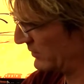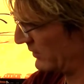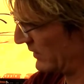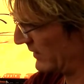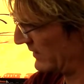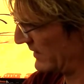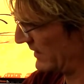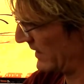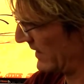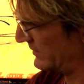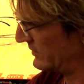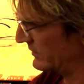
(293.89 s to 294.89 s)
sure that the
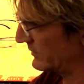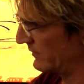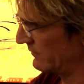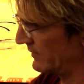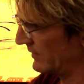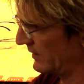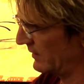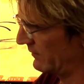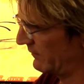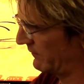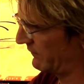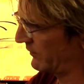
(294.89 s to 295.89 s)
edges of the
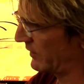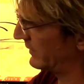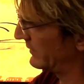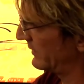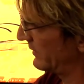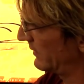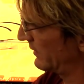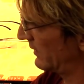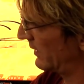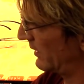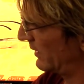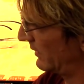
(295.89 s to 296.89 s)
front
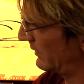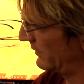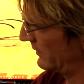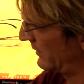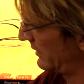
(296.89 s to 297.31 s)
are